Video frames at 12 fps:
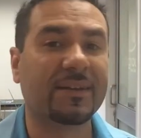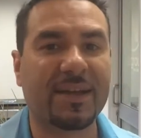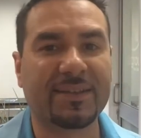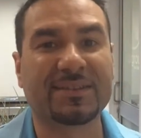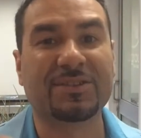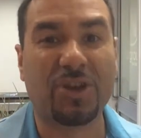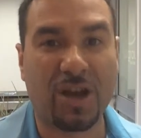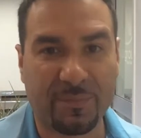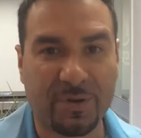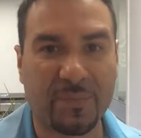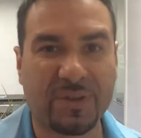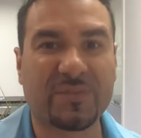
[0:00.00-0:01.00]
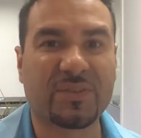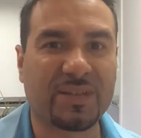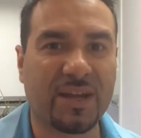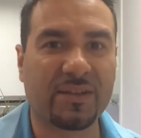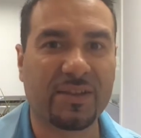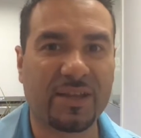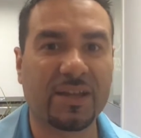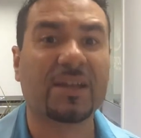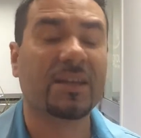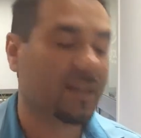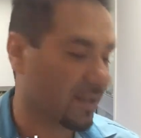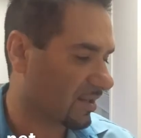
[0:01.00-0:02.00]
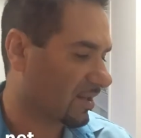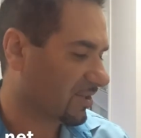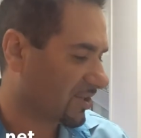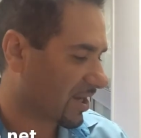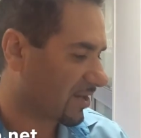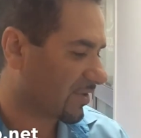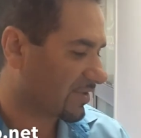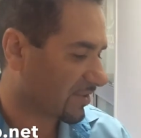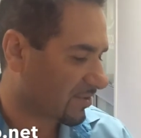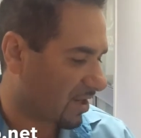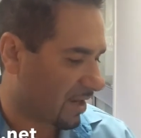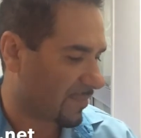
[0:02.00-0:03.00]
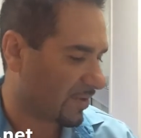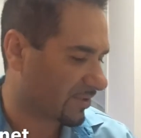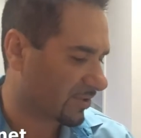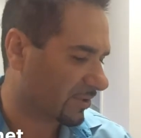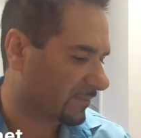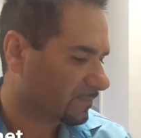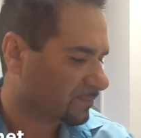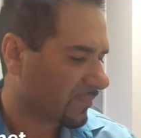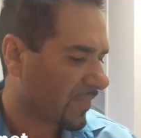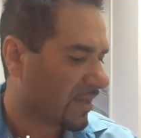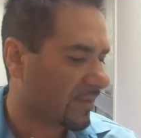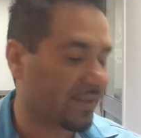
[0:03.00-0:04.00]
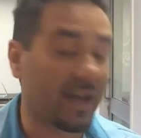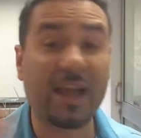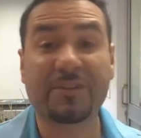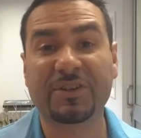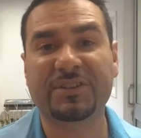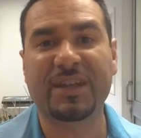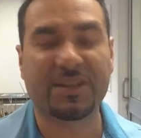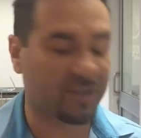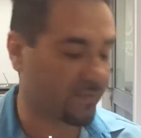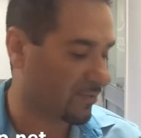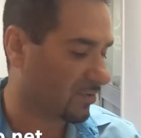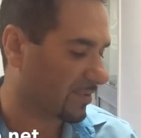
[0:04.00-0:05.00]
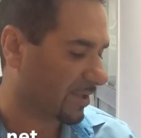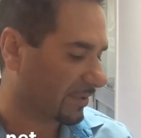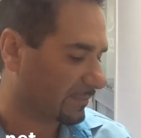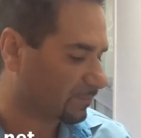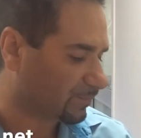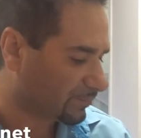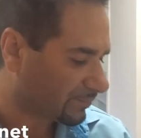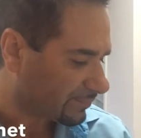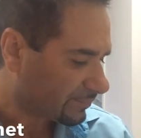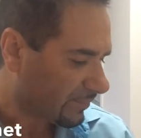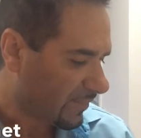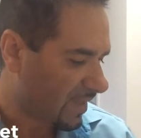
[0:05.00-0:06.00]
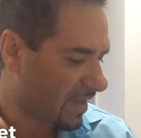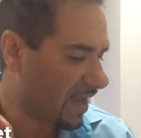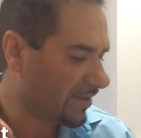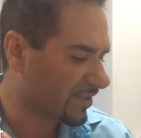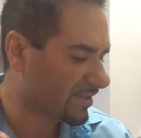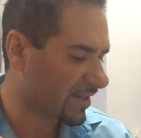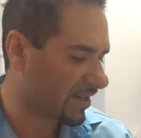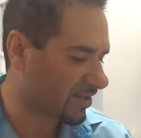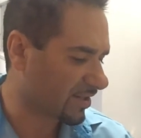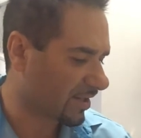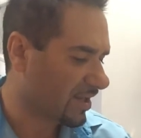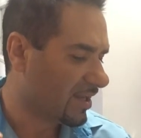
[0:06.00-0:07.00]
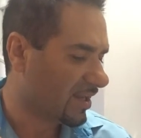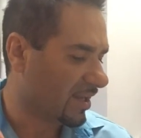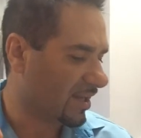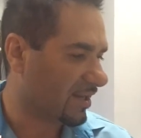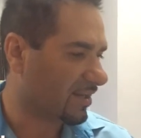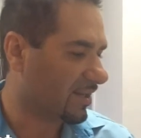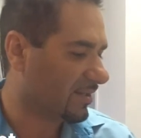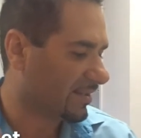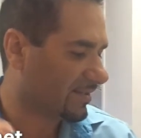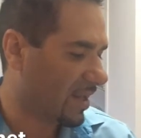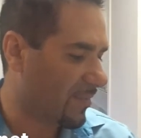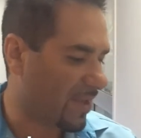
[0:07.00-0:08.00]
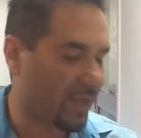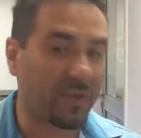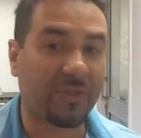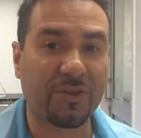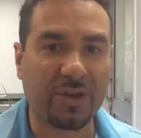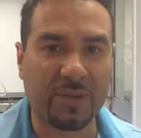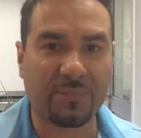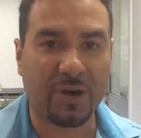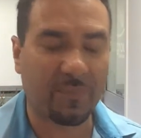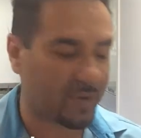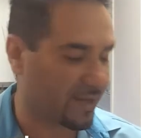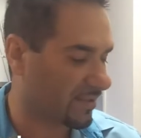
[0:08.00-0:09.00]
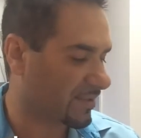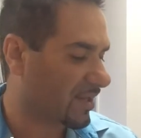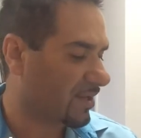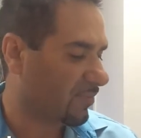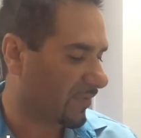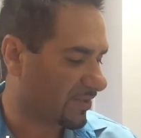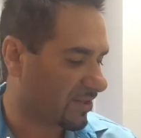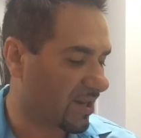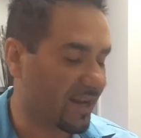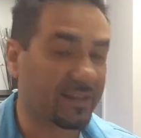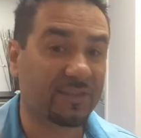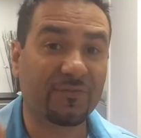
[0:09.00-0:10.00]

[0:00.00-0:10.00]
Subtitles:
Now there's 9 properties for sale there in January. So it's gone up by 2. The acreage section of Ormeau. Acreage section. In December there were 30 properties with signs.